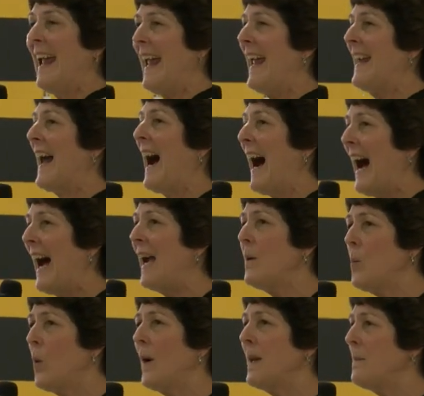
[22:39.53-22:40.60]
And I
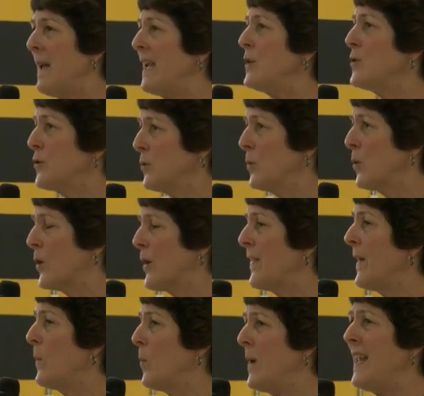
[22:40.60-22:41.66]
want to make sure
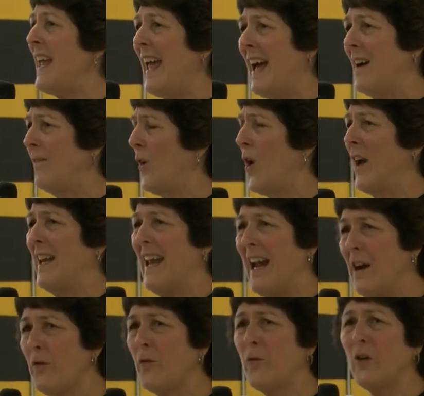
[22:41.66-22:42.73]
that we have on
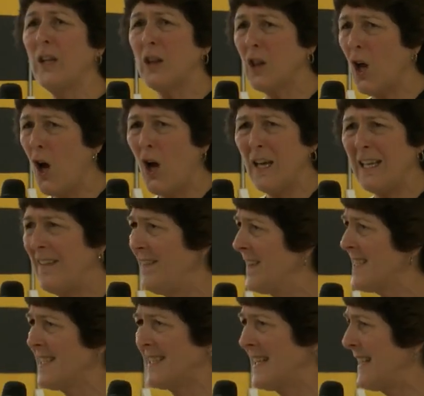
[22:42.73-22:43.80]
every lawn in
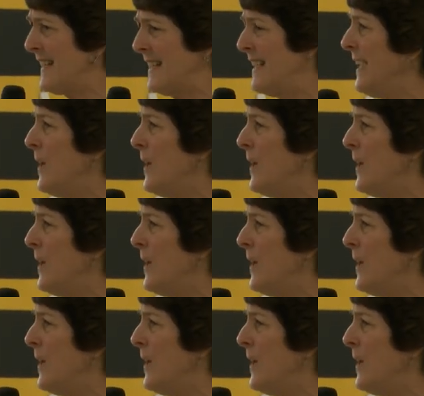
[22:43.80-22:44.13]
this city,